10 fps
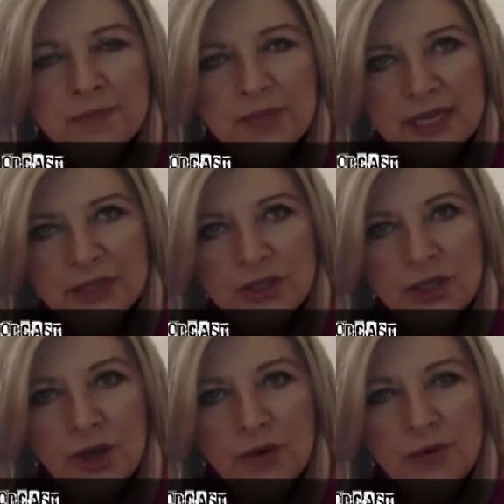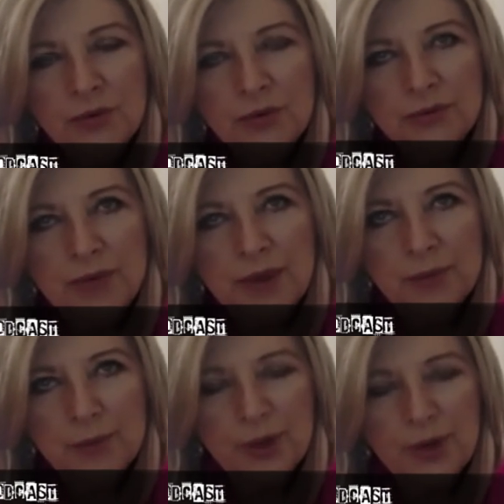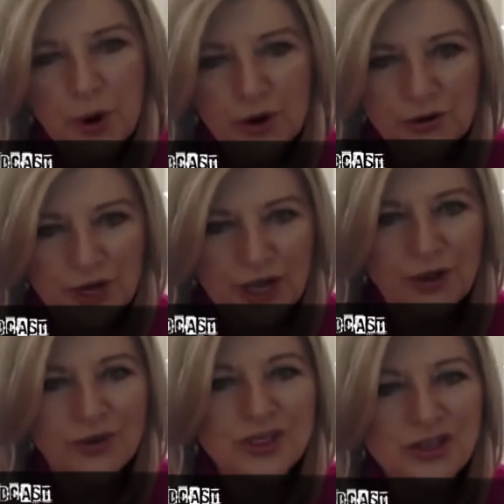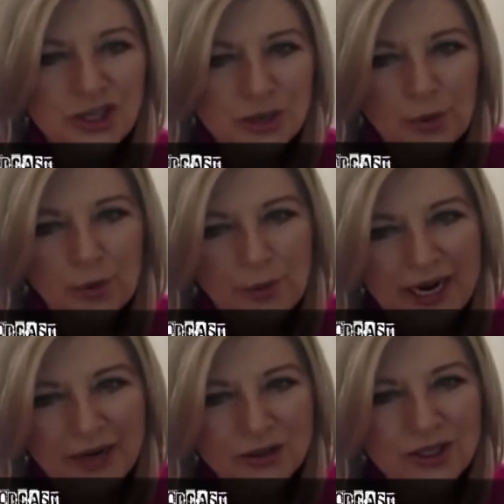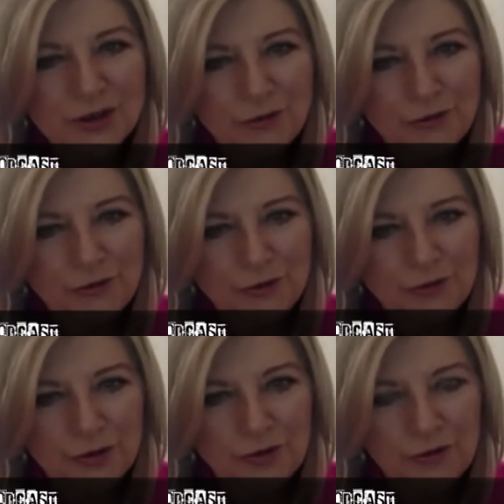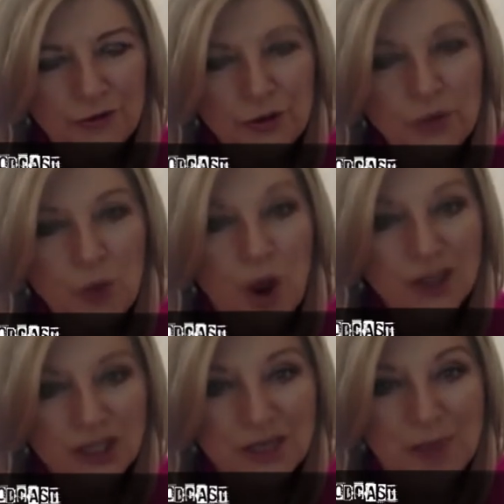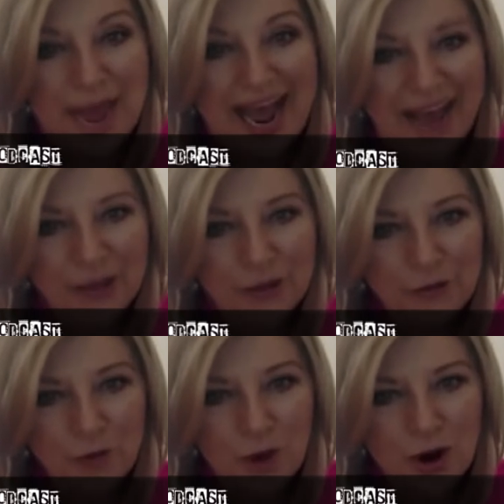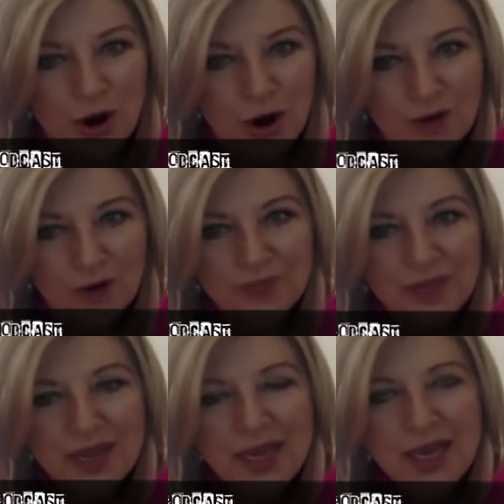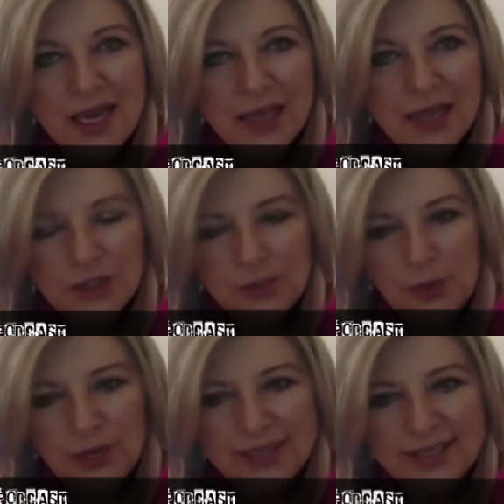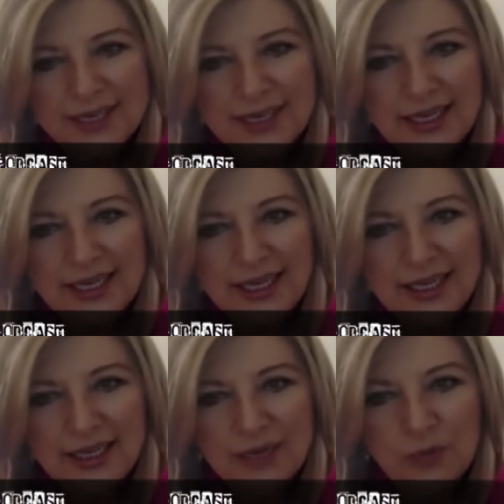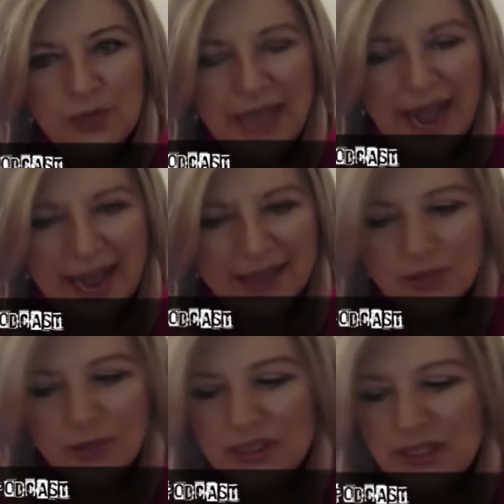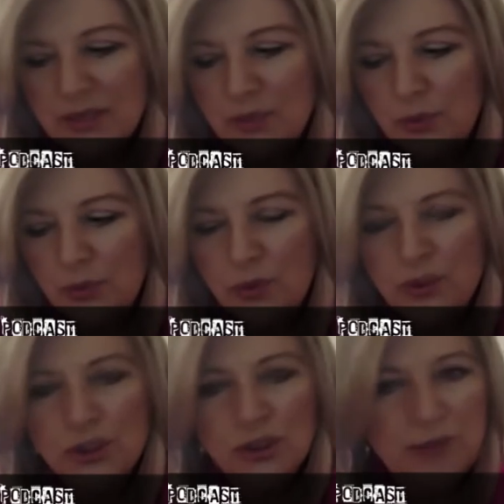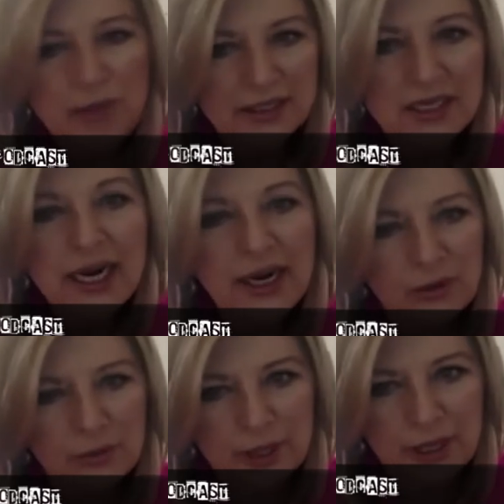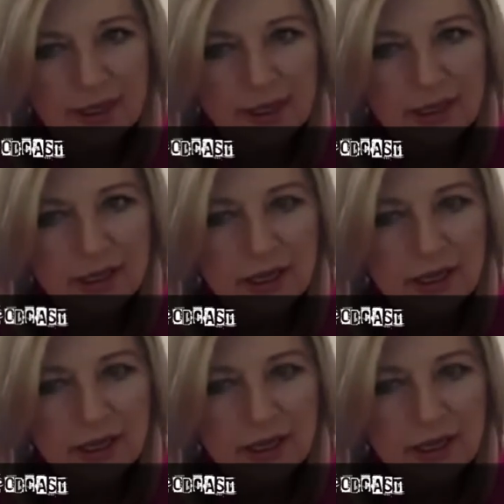And so my prayer partner goes and she prepares the the foot washing bath for her. And she brings it in and we ask, we said, "Would you mind terribly?"